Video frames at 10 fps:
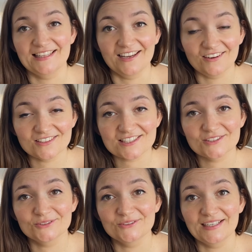the
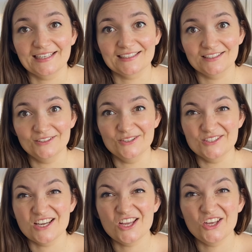article
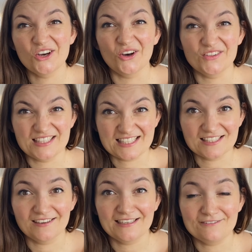include on the
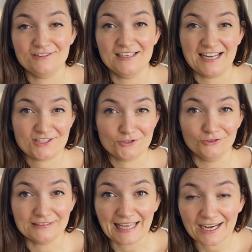side of the National
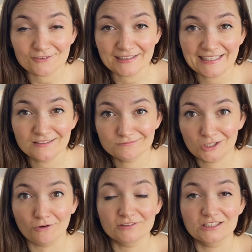Gallery,
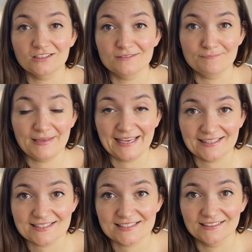Covent Garden
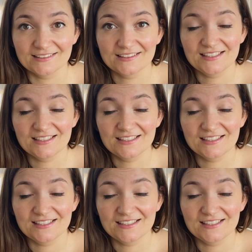Piazza,